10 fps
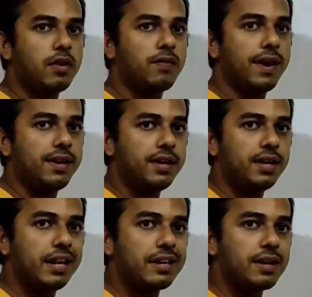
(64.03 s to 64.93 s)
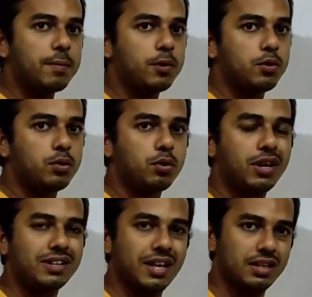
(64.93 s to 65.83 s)
finding area between two
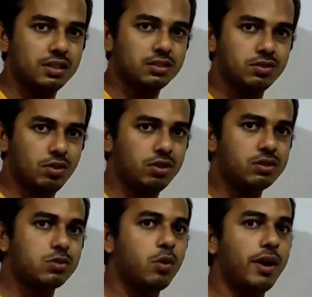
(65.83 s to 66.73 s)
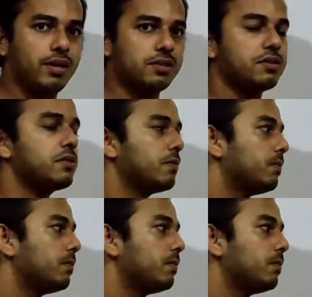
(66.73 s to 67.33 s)
rectangles or squares.